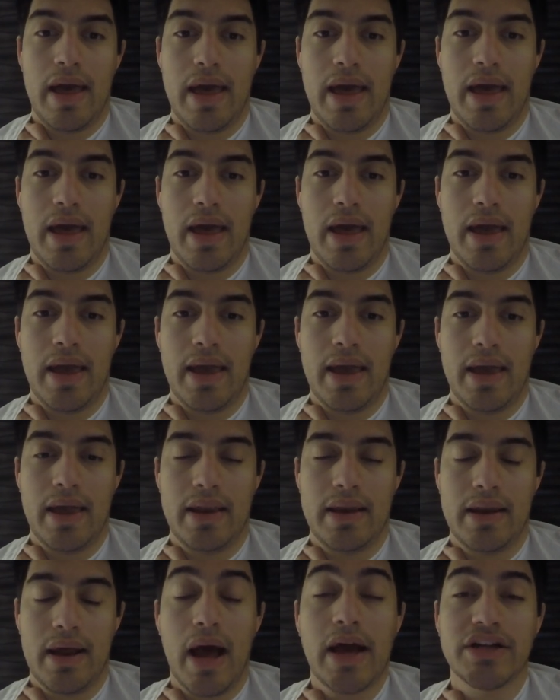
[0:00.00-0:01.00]

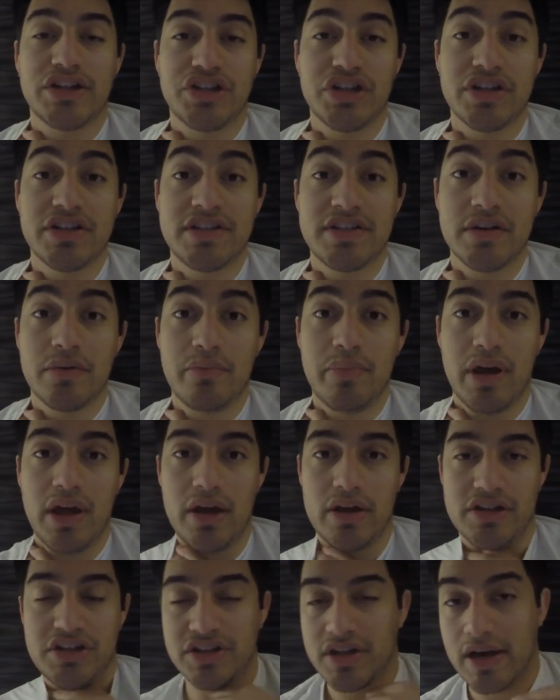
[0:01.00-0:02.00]
and I should still
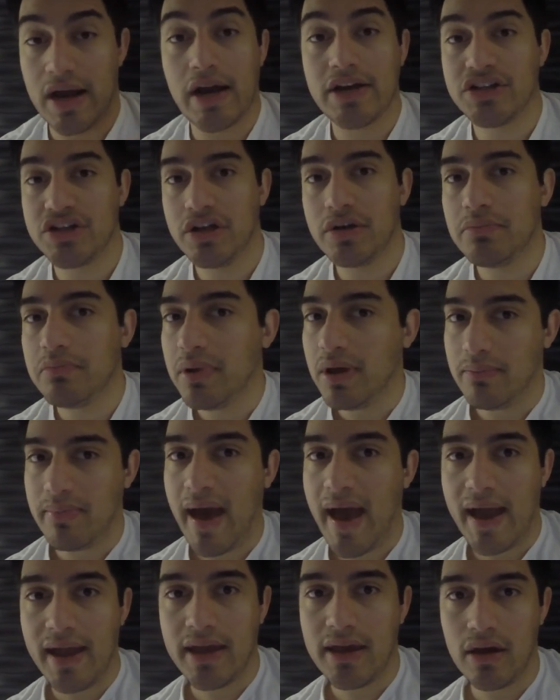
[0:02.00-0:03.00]
be, she's like, I should be
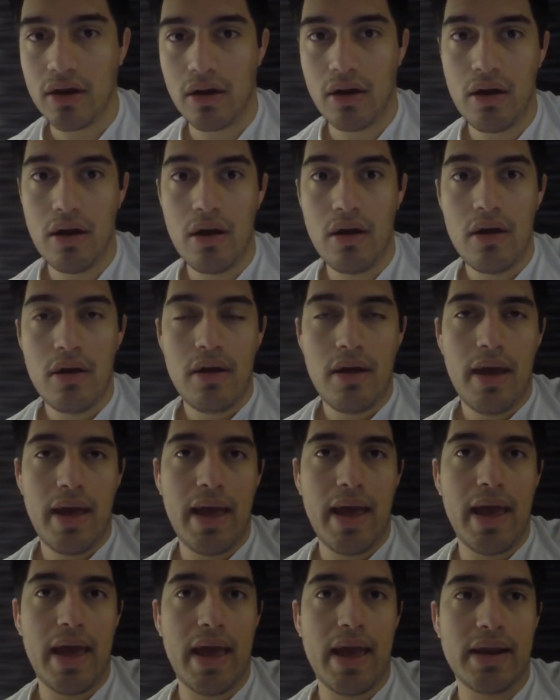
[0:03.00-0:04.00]
back here,
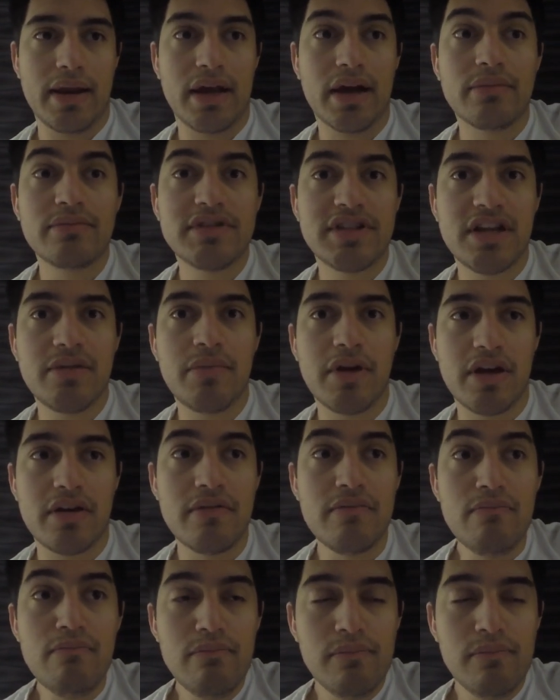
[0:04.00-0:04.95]
and come see me,